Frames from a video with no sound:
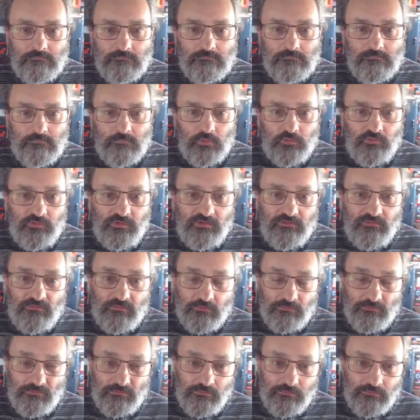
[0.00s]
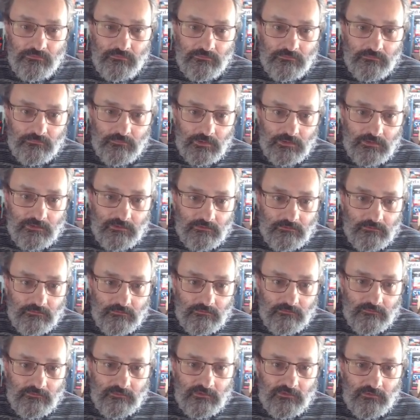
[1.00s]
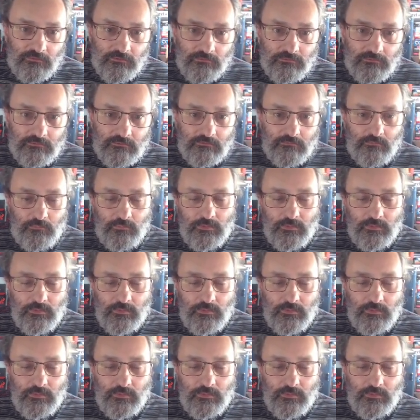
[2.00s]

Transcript: Much easier to use when they can't.